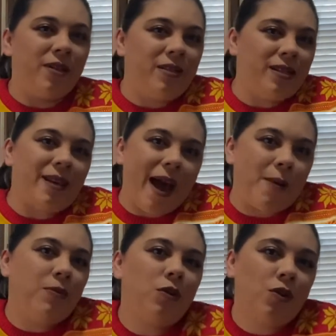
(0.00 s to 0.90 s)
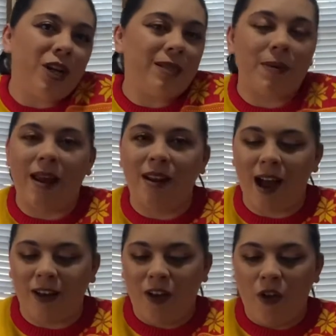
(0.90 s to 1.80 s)
it says apple crisp and
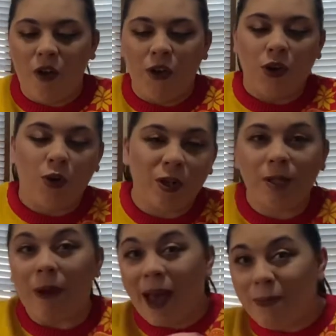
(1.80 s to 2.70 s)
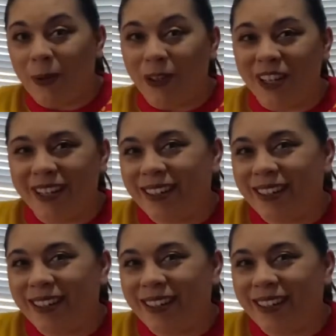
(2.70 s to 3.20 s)
not crisp apple.